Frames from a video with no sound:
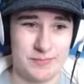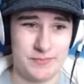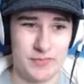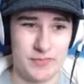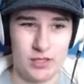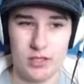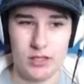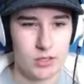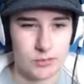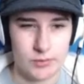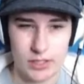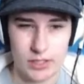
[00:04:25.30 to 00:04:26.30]
Spray the
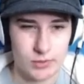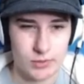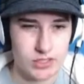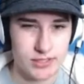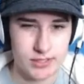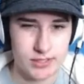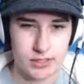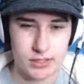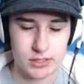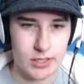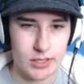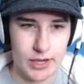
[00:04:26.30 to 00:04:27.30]
monsters under the bed. I don't
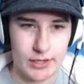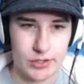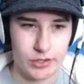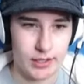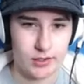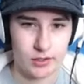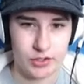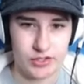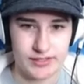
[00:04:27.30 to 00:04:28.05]
care. And then go to sleep.